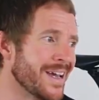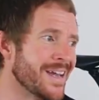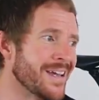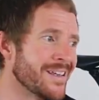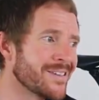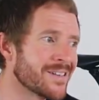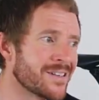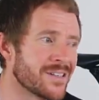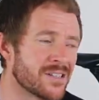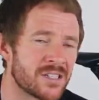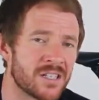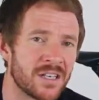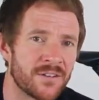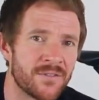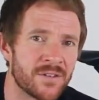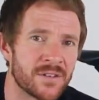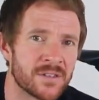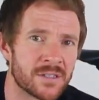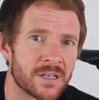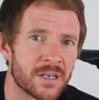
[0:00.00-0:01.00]
Is it as
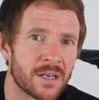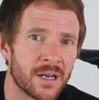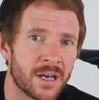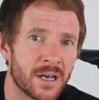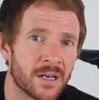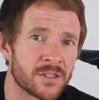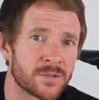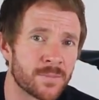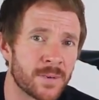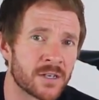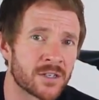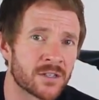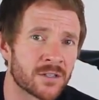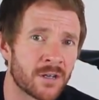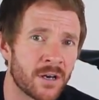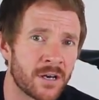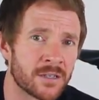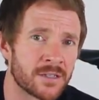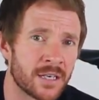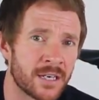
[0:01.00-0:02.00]
stiff as a
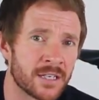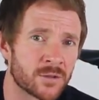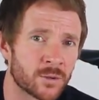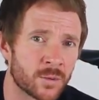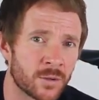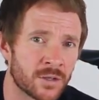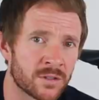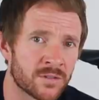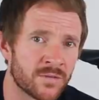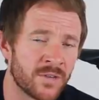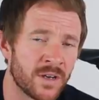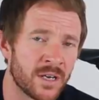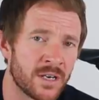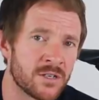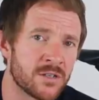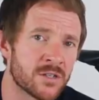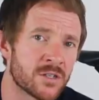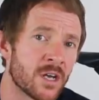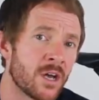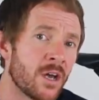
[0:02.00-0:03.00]
Specialized S Works
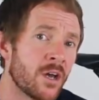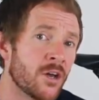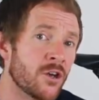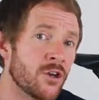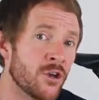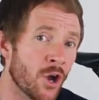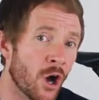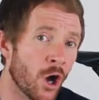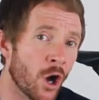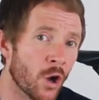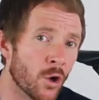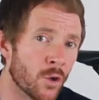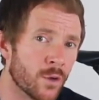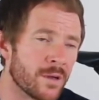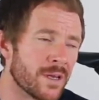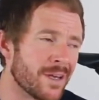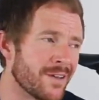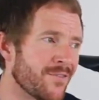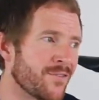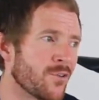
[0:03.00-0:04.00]
Venge? No.
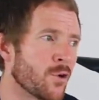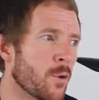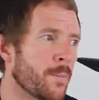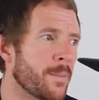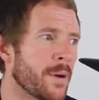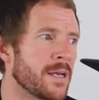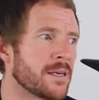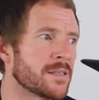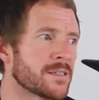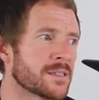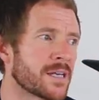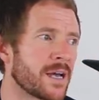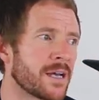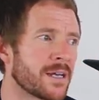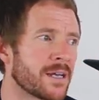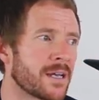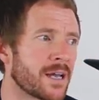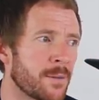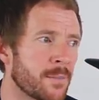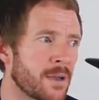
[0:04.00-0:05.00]
If you're Peter
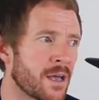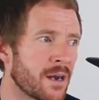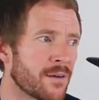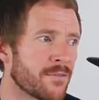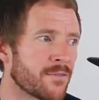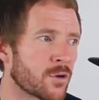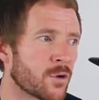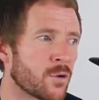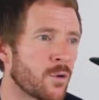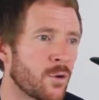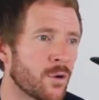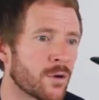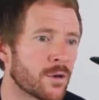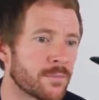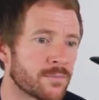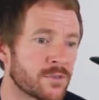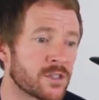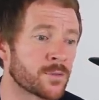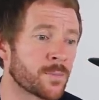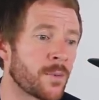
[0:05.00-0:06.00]
Sagan coming out of a
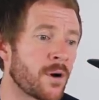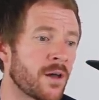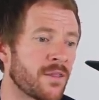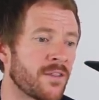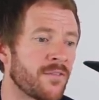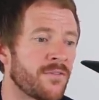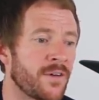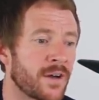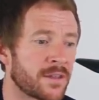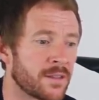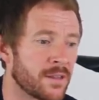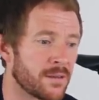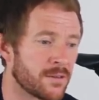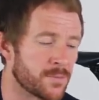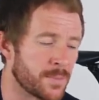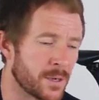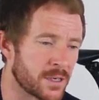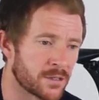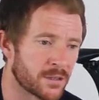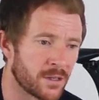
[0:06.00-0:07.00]
corner, despite the fact that the
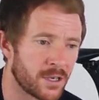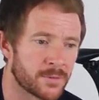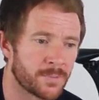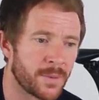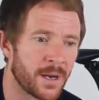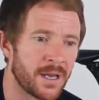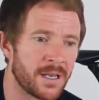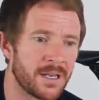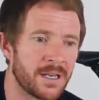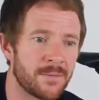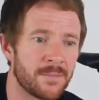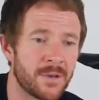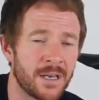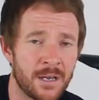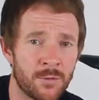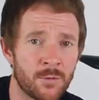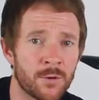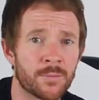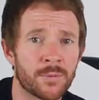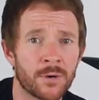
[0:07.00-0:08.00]
Specialized pay him,
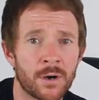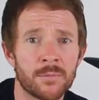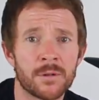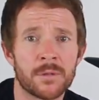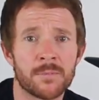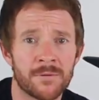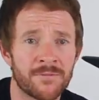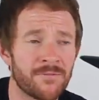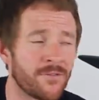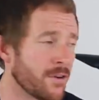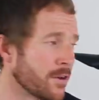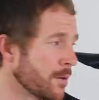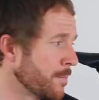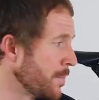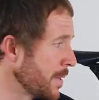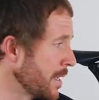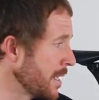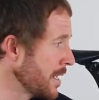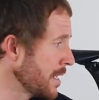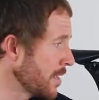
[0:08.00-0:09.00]
he would probably prefer to
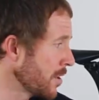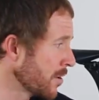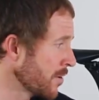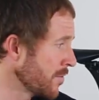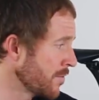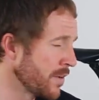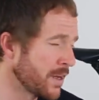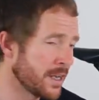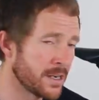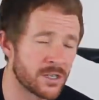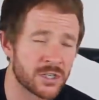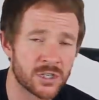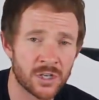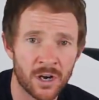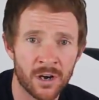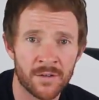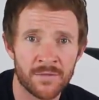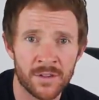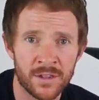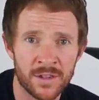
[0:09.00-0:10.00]
be on a Venge
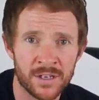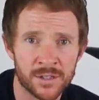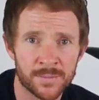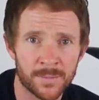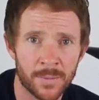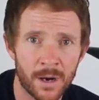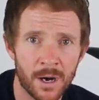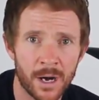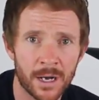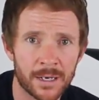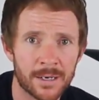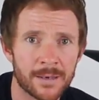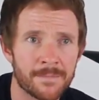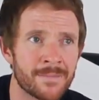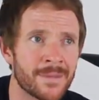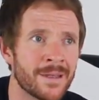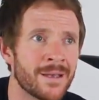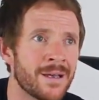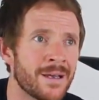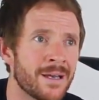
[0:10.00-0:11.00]
over this bike.
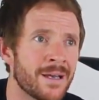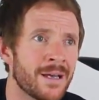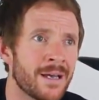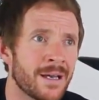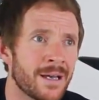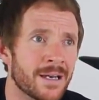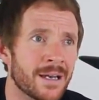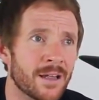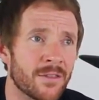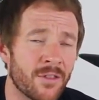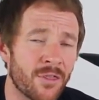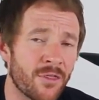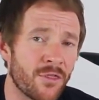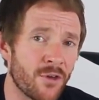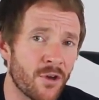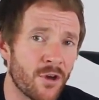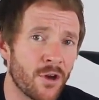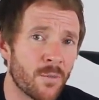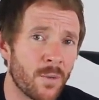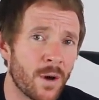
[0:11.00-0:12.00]
Now, the
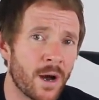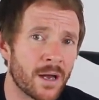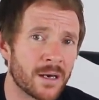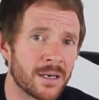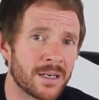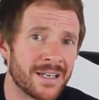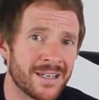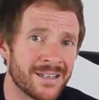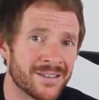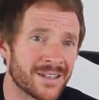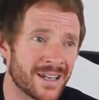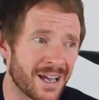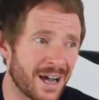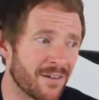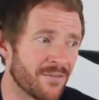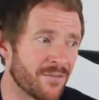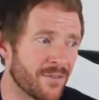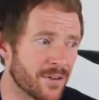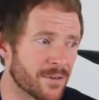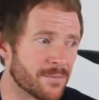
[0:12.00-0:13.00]
third one is
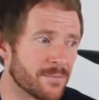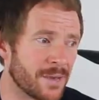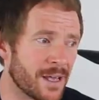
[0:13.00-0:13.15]
comfort.